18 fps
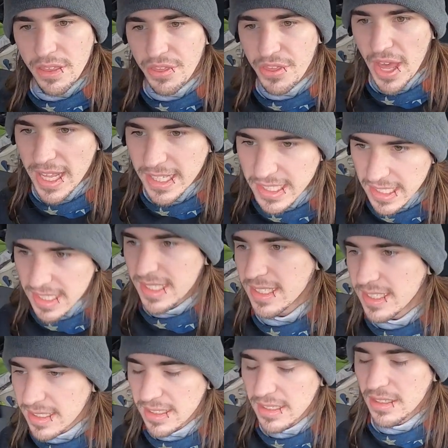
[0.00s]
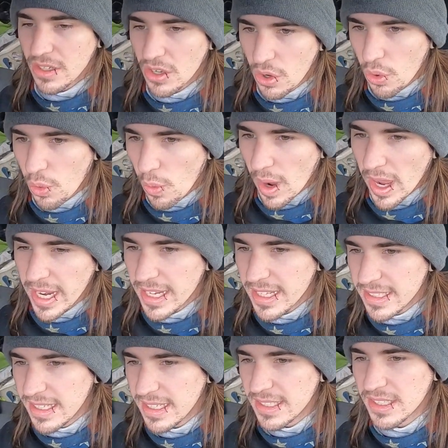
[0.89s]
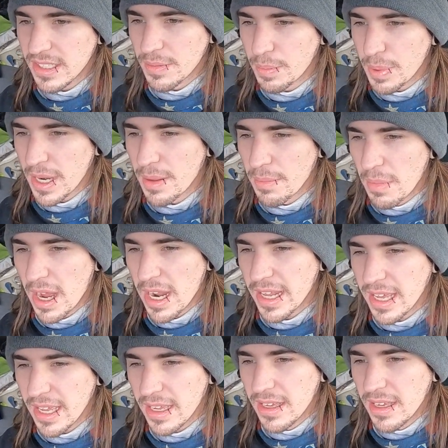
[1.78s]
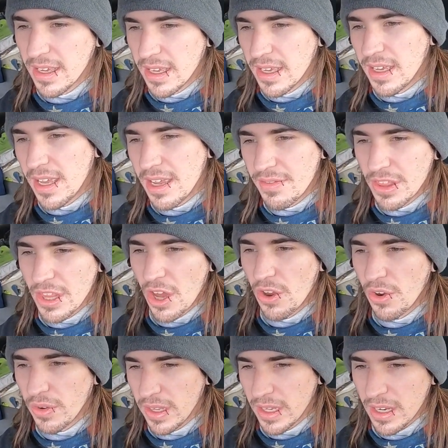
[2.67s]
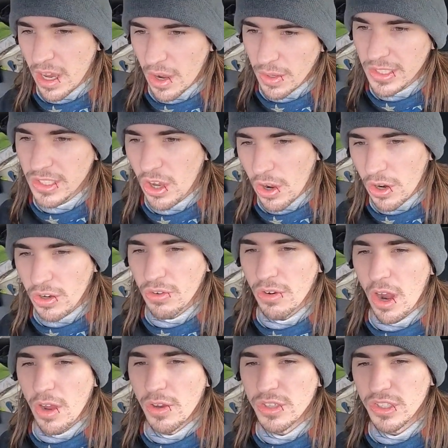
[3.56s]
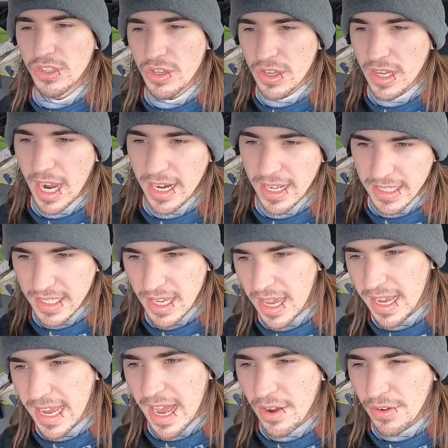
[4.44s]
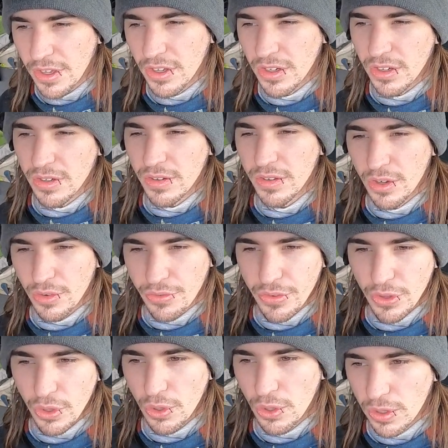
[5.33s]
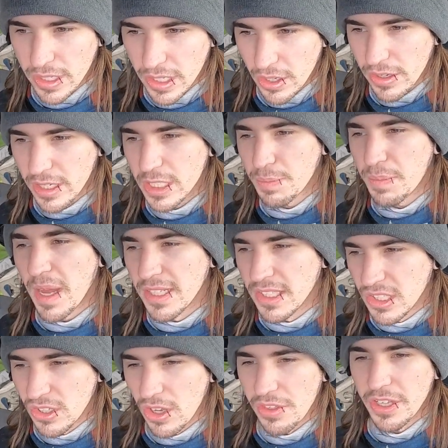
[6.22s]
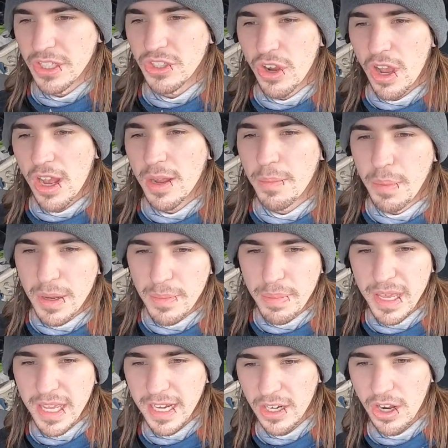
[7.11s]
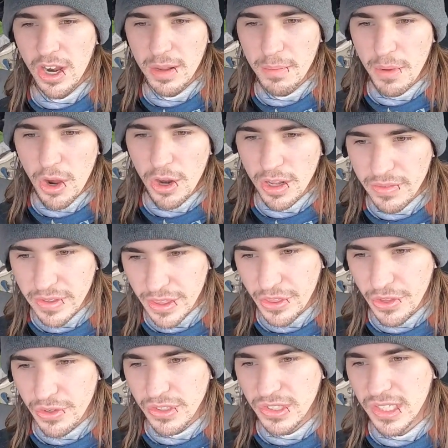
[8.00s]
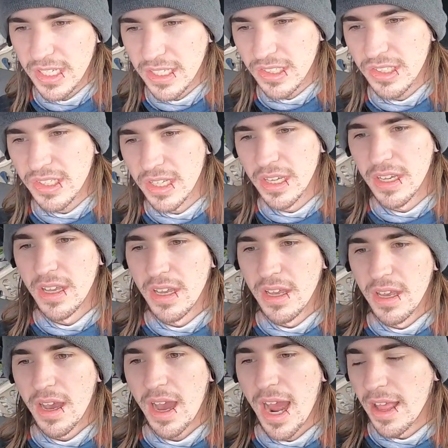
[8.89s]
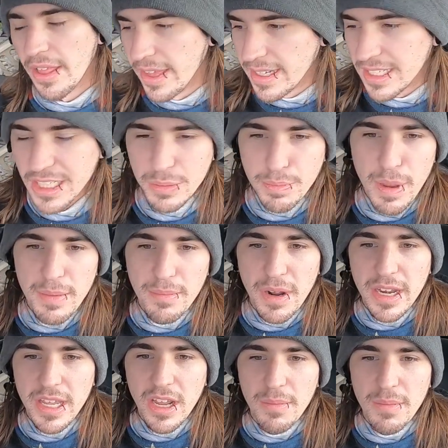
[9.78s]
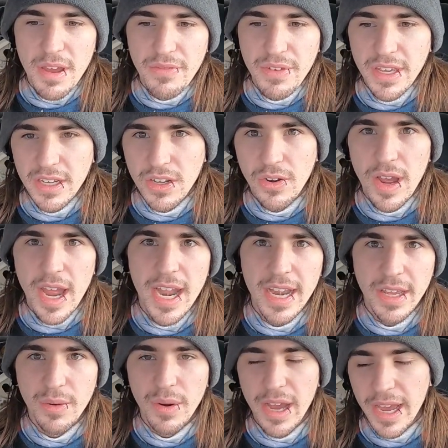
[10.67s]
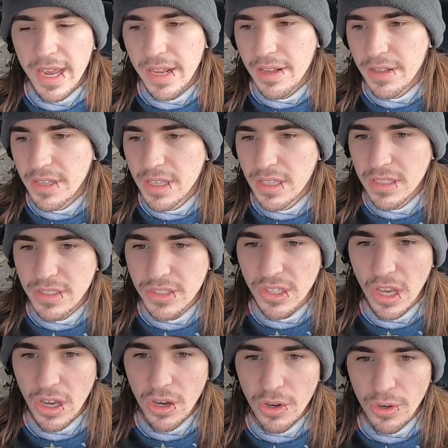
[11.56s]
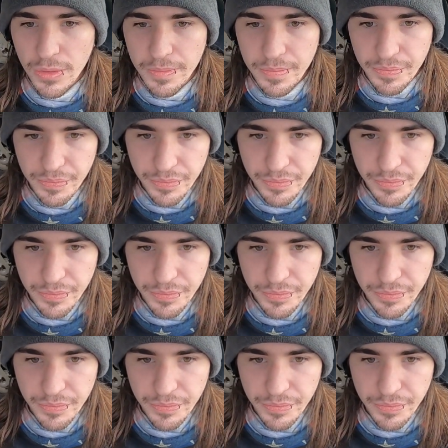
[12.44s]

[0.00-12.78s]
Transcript: that's quite a decent bit of money, even though, you know, it's all gross, so you got to take out your fuel and your expenses on the truck. But being an automotive enthusiast, I like to spend money on my vehicle anyway, so